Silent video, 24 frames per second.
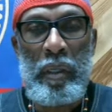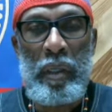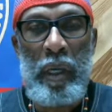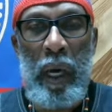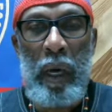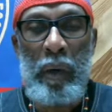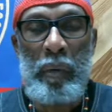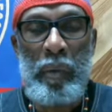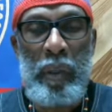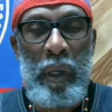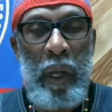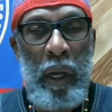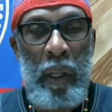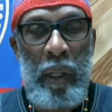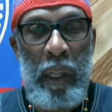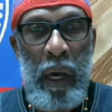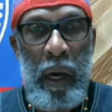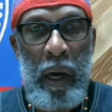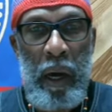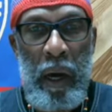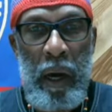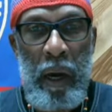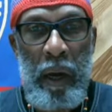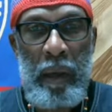Yah with all our
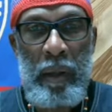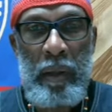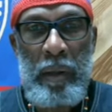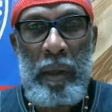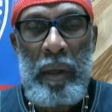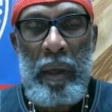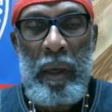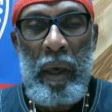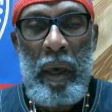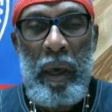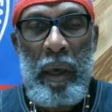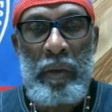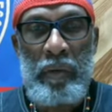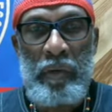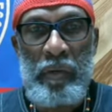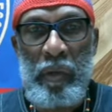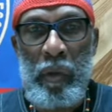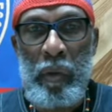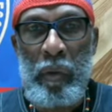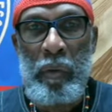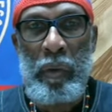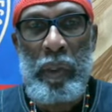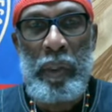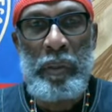heart and
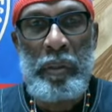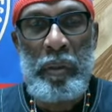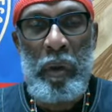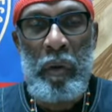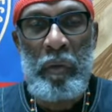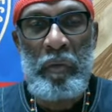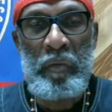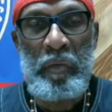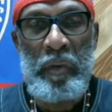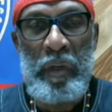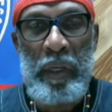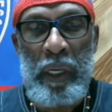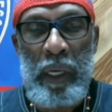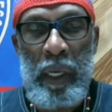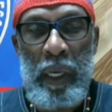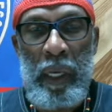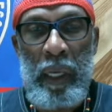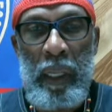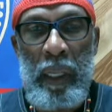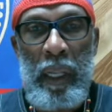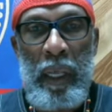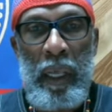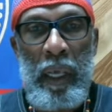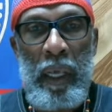so And don't
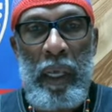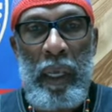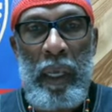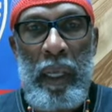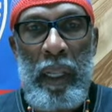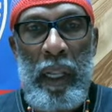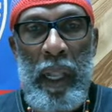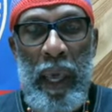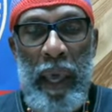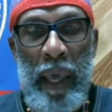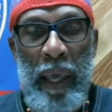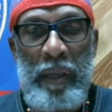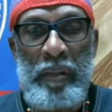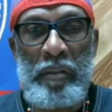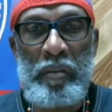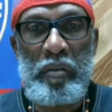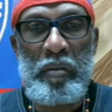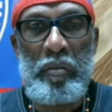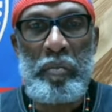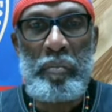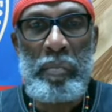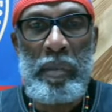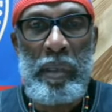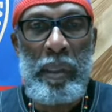forget, it has
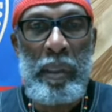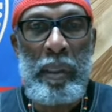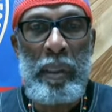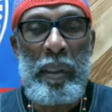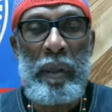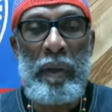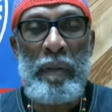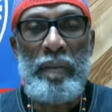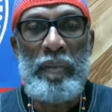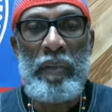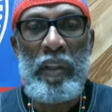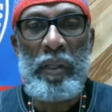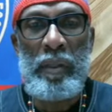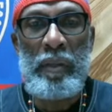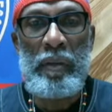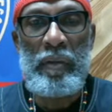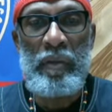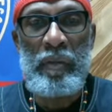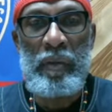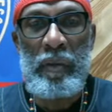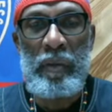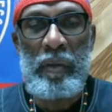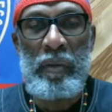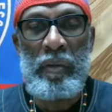to be the
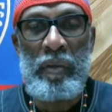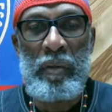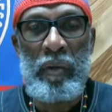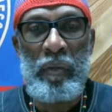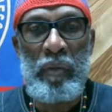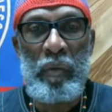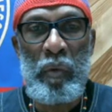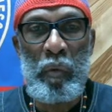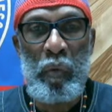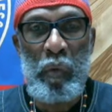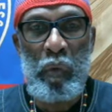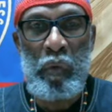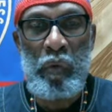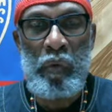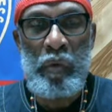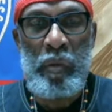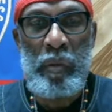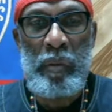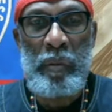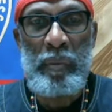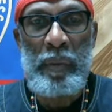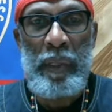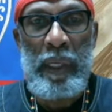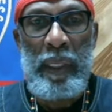descendants of
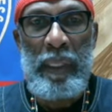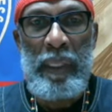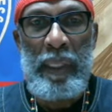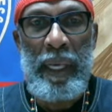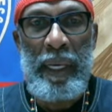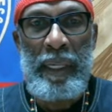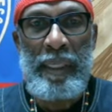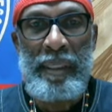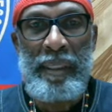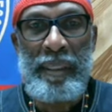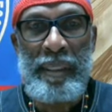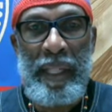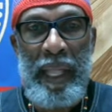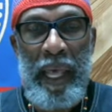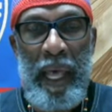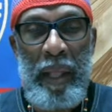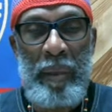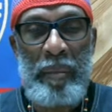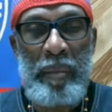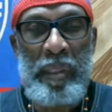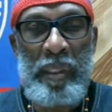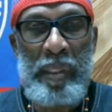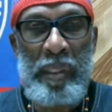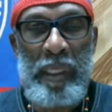Jerusalem that
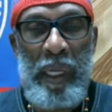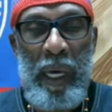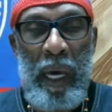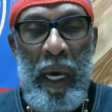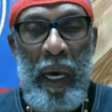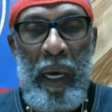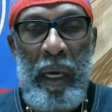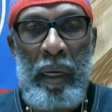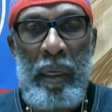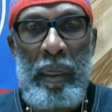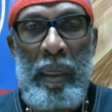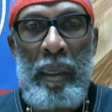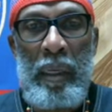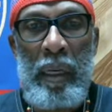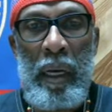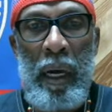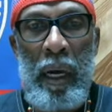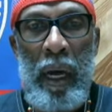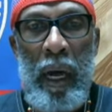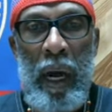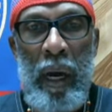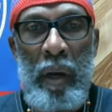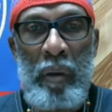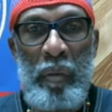establish Yah,
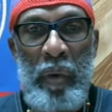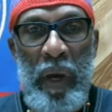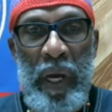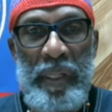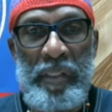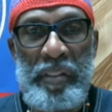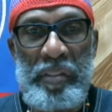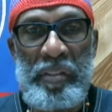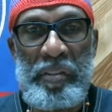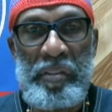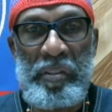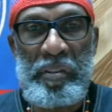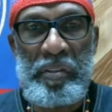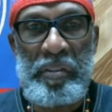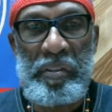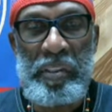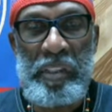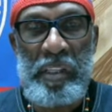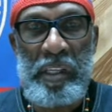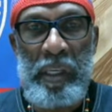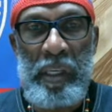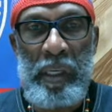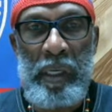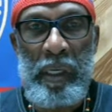our righteousness, the
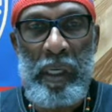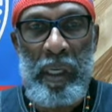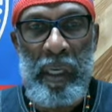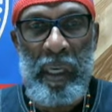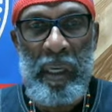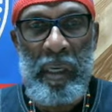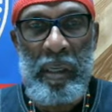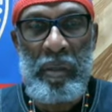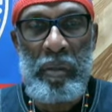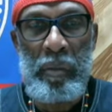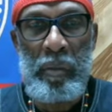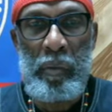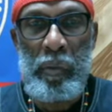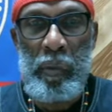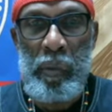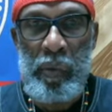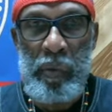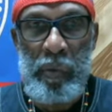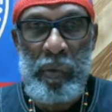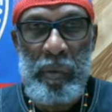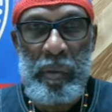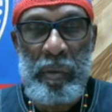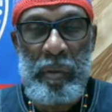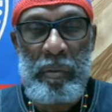King in
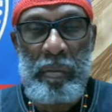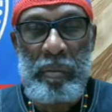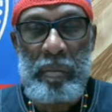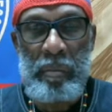Jerusalem.